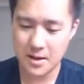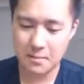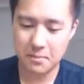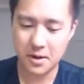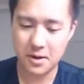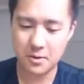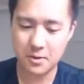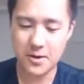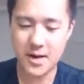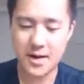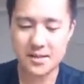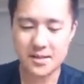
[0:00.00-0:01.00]
But we got
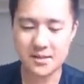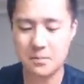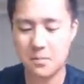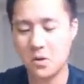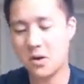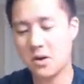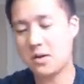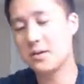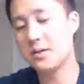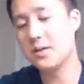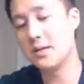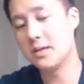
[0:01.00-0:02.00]
some more.
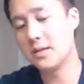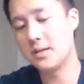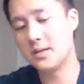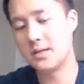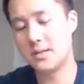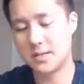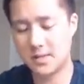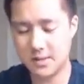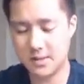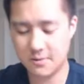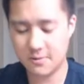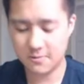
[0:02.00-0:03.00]
see if we
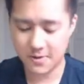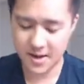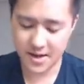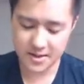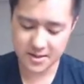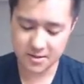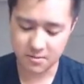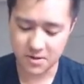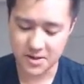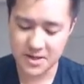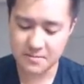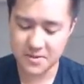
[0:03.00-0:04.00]
can't redeem this
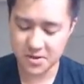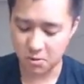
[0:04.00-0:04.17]
opening.